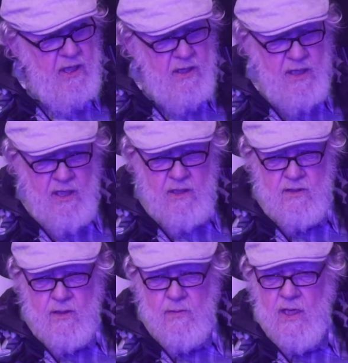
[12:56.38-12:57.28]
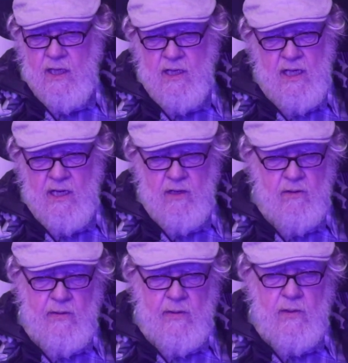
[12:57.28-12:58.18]
I think, something like that. I don't
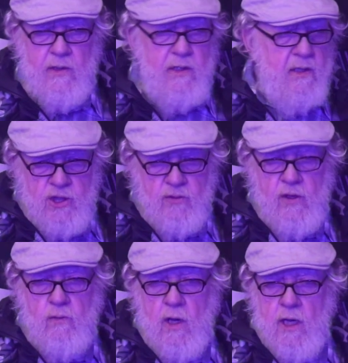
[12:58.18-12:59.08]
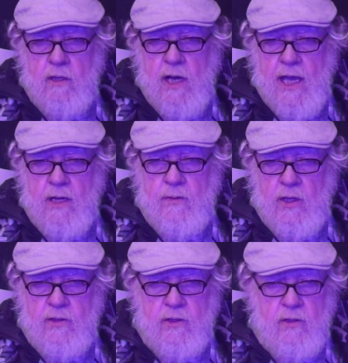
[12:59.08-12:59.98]
remember. Sweetwater had them
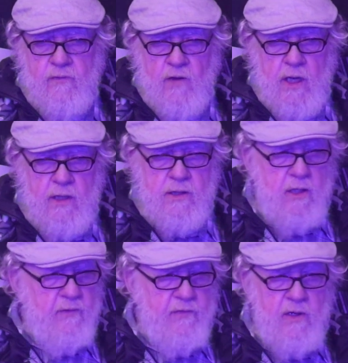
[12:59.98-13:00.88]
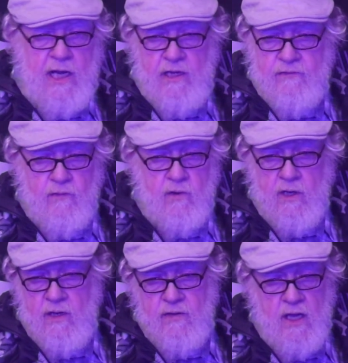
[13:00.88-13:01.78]
on their Good Friday sale for $94,
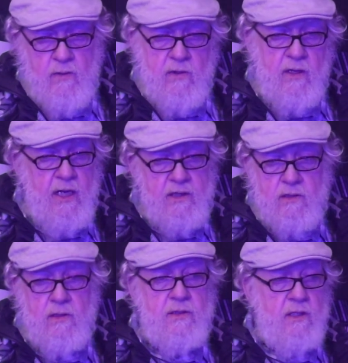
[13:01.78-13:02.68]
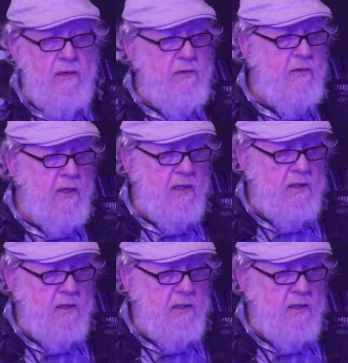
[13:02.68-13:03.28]
and I thought, well, that's close enough to what I